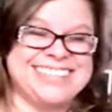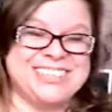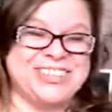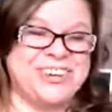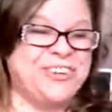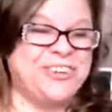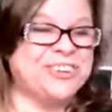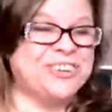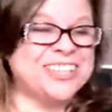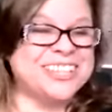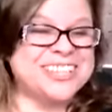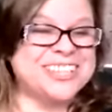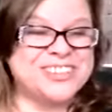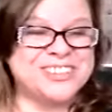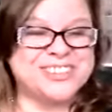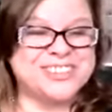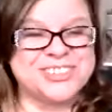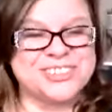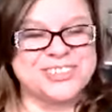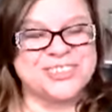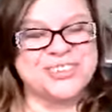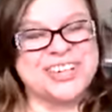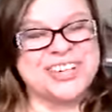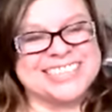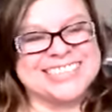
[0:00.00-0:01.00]
totally your
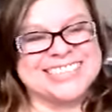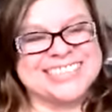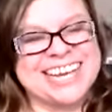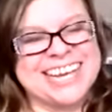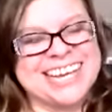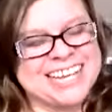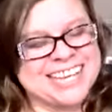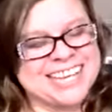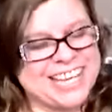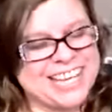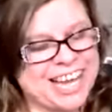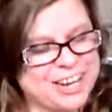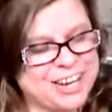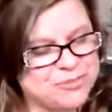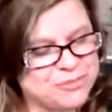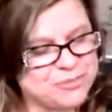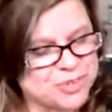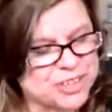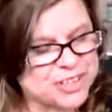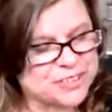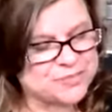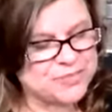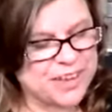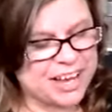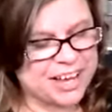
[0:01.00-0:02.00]
choice. I, I
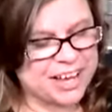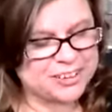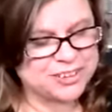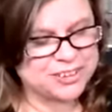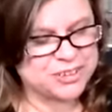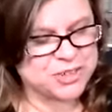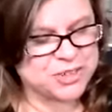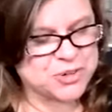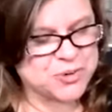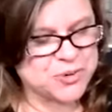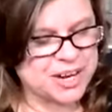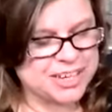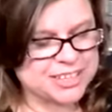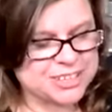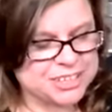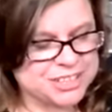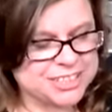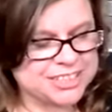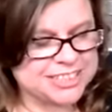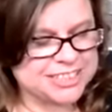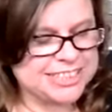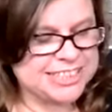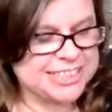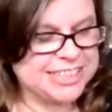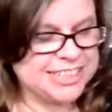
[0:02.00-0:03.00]
really valued the
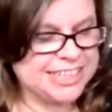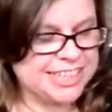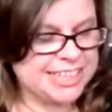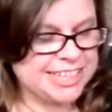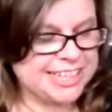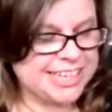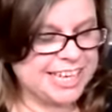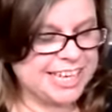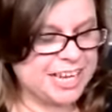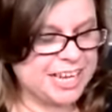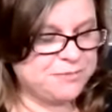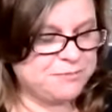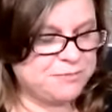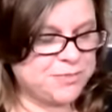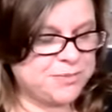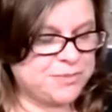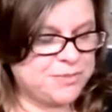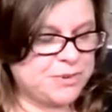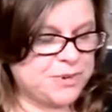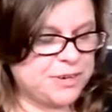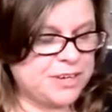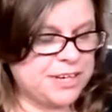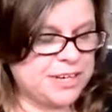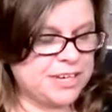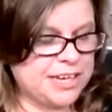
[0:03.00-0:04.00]
question. It came from
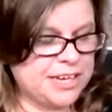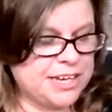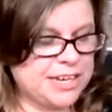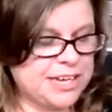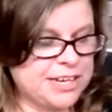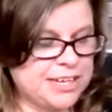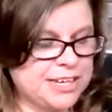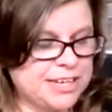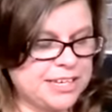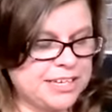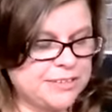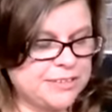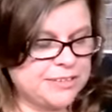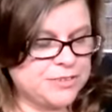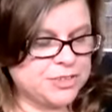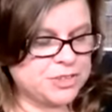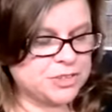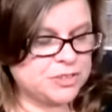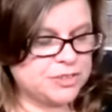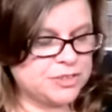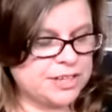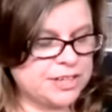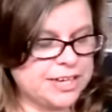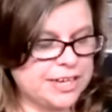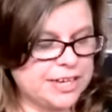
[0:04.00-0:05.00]
a, a,
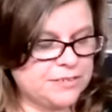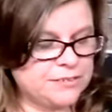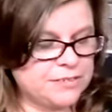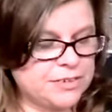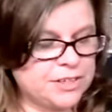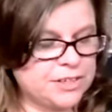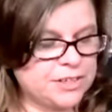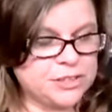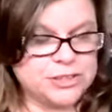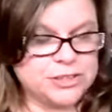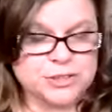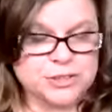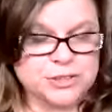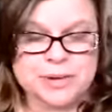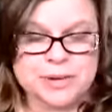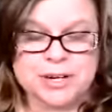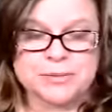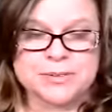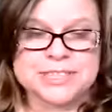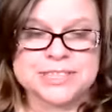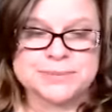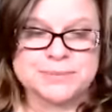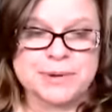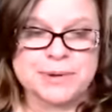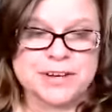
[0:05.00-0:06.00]
individual I have a huge amount of
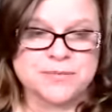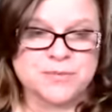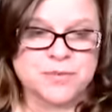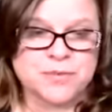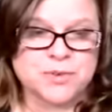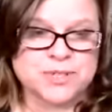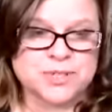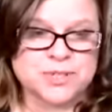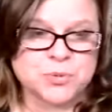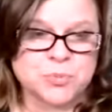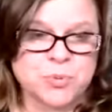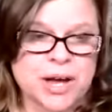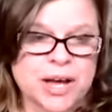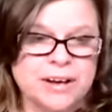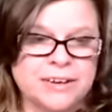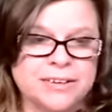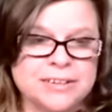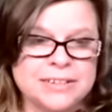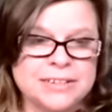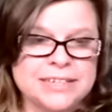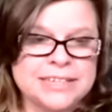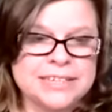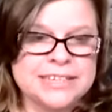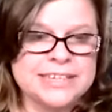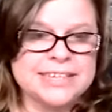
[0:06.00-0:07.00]
respect for as
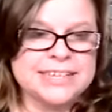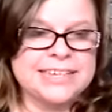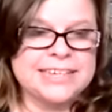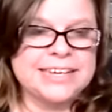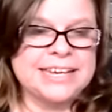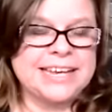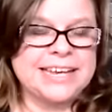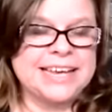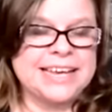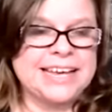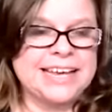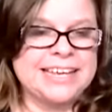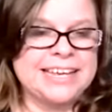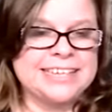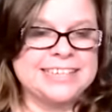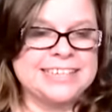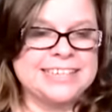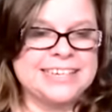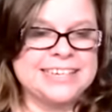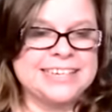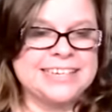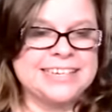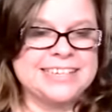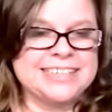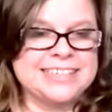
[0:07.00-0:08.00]
well, and
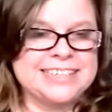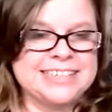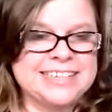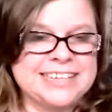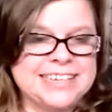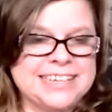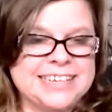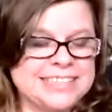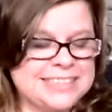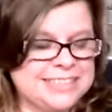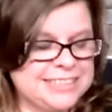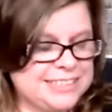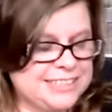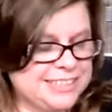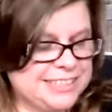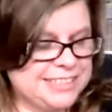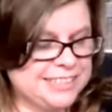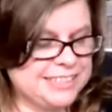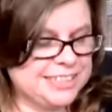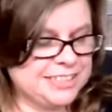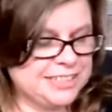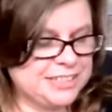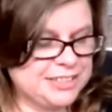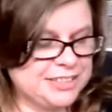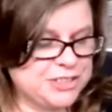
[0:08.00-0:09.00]
uh, and
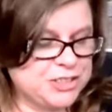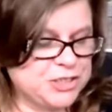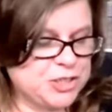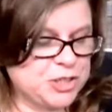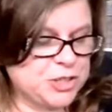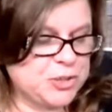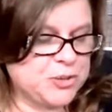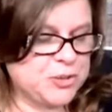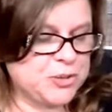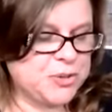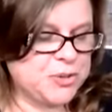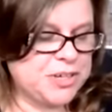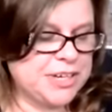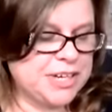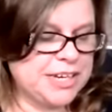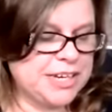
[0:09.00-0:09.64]
so